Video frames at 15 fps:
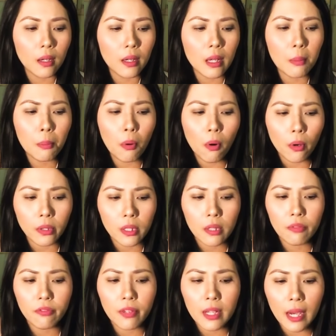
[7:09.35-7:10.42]

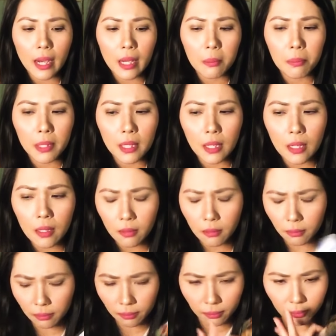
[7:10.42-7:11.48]
important VIP
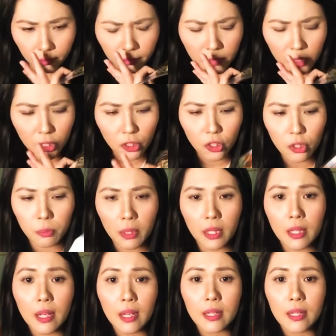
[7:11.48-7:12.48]
excuse me,